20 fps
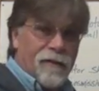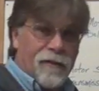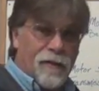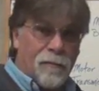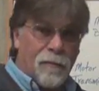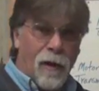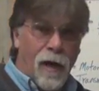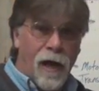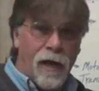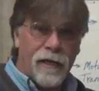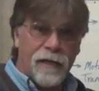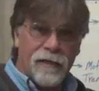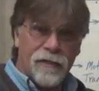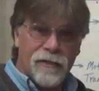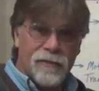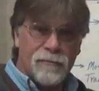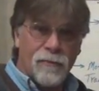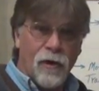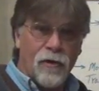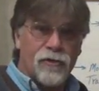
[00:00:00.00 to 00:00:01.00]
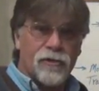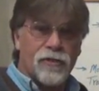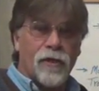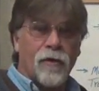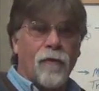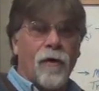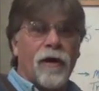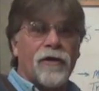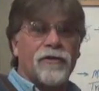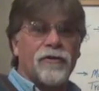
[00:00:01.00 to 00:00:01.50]
the body of this motor is
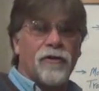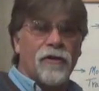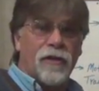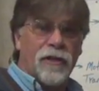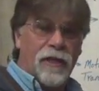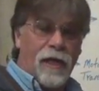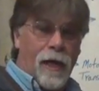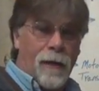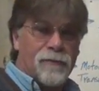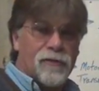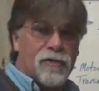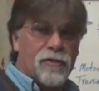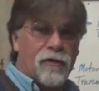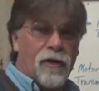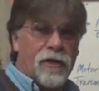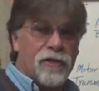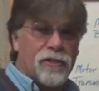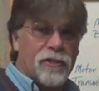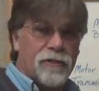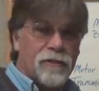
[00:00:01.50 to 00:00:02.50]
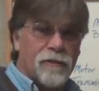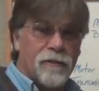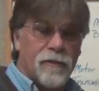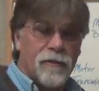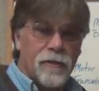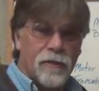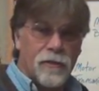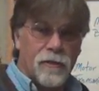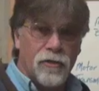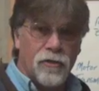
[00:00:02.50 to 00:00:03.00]
going to want to turn in the opposite direction.
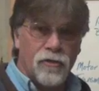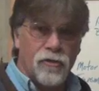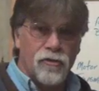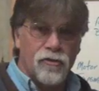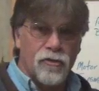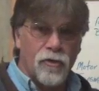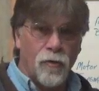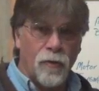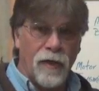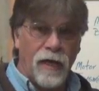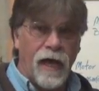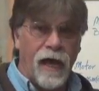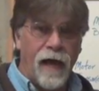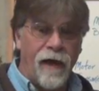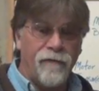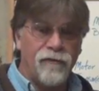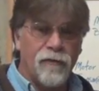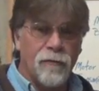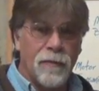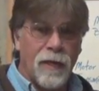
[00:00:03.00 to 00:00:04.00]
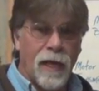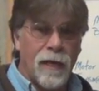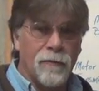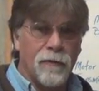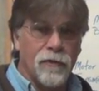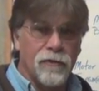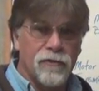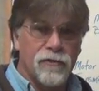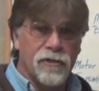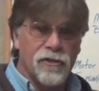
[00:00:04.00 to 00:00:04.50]
So we have to be
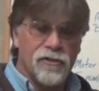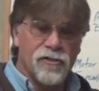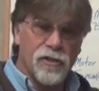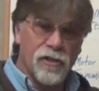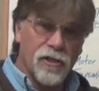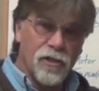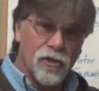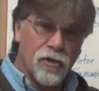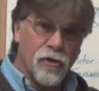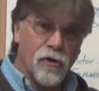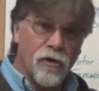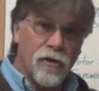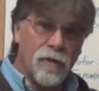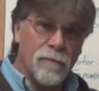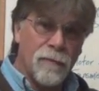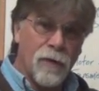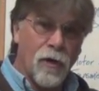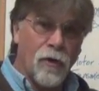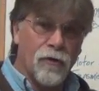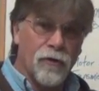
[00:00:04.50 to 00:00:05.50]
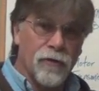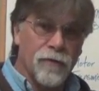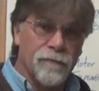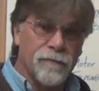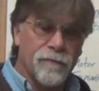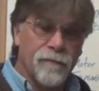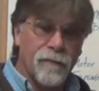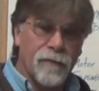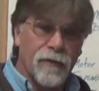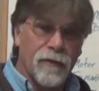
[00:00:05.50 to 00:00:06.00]
able to secure the motor
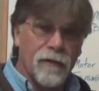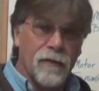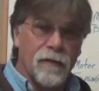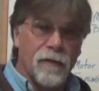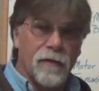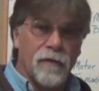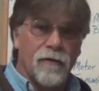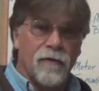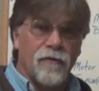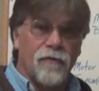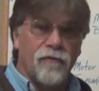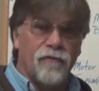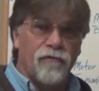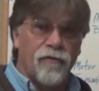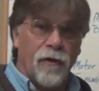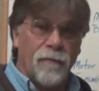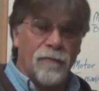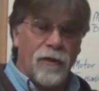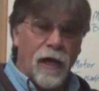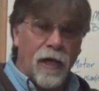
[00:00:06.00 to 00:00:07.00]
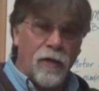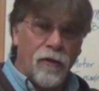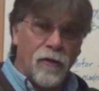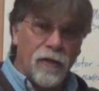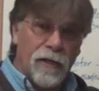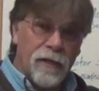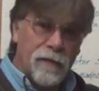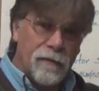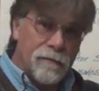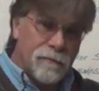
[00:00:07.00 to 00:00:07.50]
from not
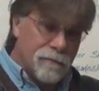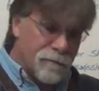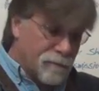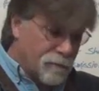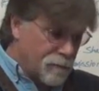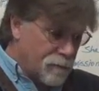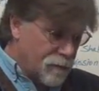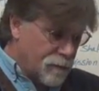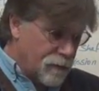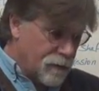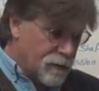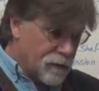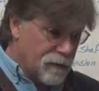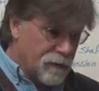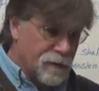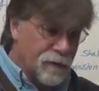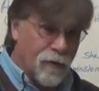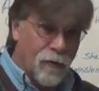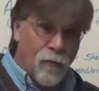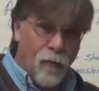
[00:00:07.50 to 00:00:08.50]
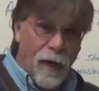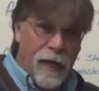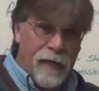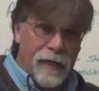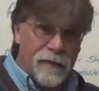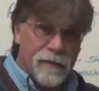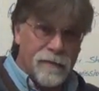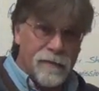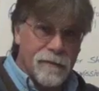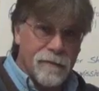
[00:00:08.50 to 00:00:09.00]
only the
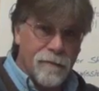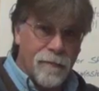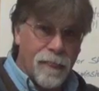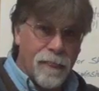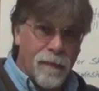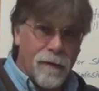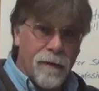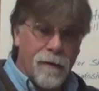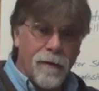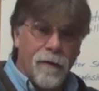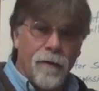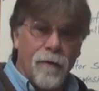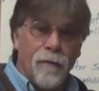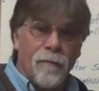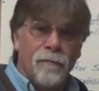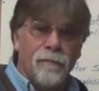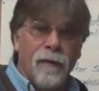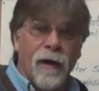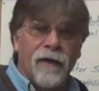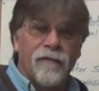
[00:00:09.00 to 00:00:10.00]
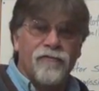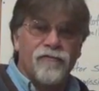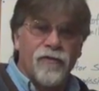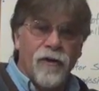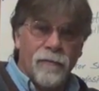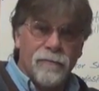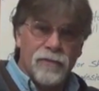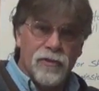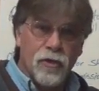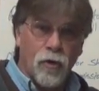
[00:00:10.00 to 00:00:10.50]
weight, but
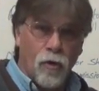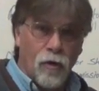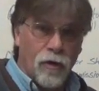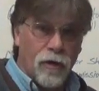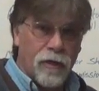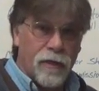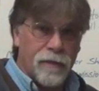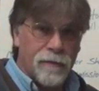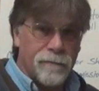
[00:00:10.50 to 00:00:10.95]
from torque.